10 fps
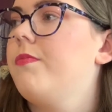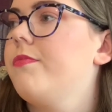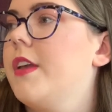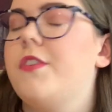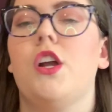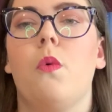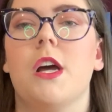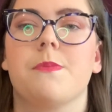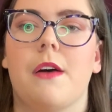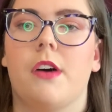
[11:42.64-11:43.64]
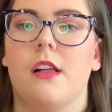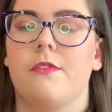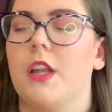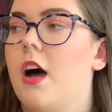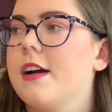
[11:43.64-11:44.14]
if you don't watch my
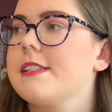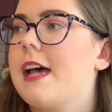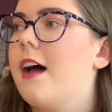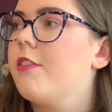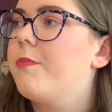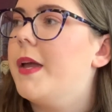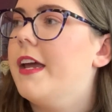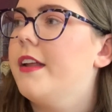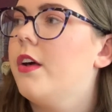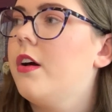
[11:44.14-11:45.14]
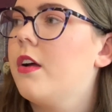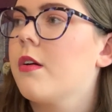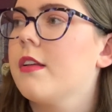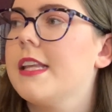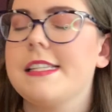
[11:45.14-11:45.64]
vlogs, I've been
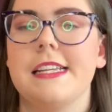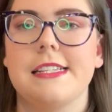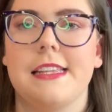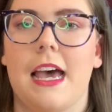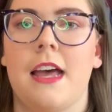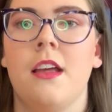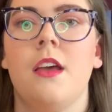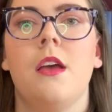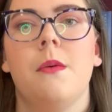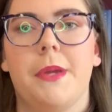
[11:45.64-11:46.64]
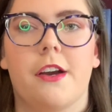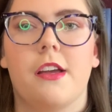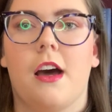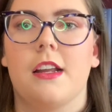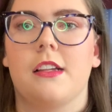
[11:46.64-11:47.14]
listening to that
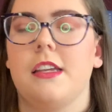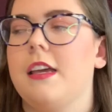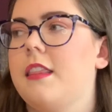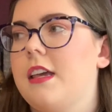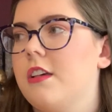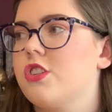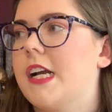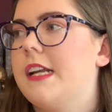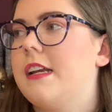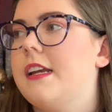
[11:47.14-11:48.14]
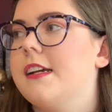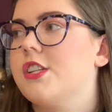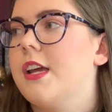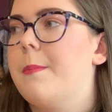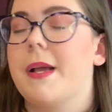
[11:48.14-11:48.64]
periodically, the illustrated
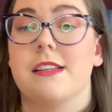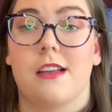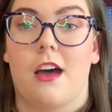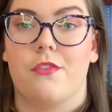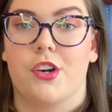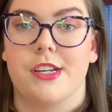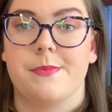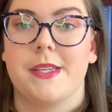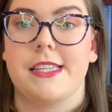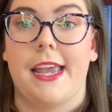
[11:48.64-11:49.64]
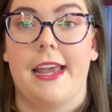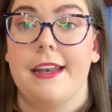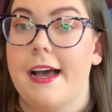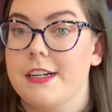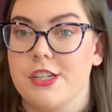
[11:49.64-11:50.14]
edition, because I got it for Christmas,
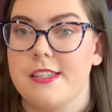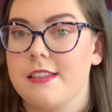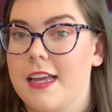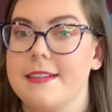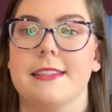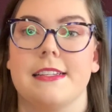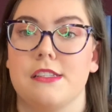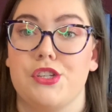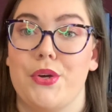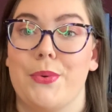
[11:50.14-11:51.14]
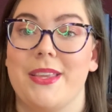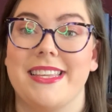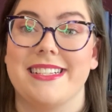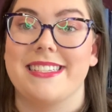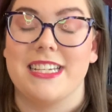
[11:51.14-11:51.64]
and I just like to listen to it when
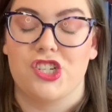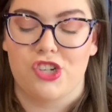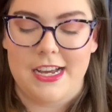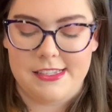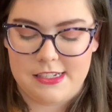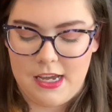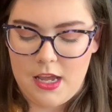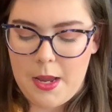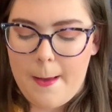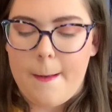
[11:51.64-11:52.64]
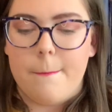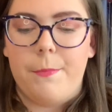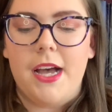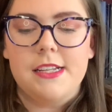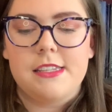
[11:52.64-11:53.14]
things get stressed.
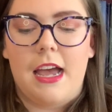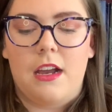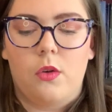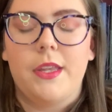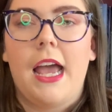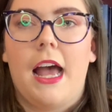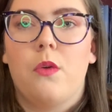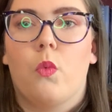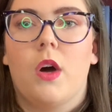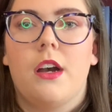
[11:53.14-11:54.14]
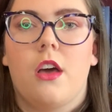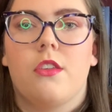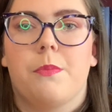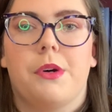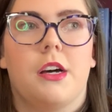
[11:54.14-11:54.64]
But I only had one
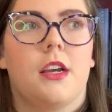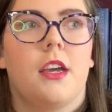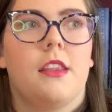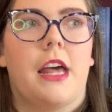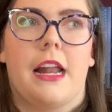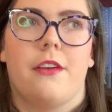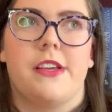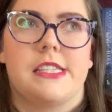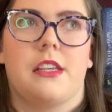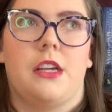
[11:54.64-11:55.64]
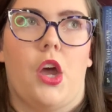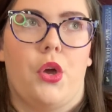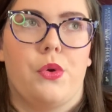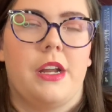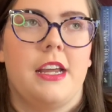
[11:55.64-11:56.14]
other book that I physically
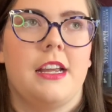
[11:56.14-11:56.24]
own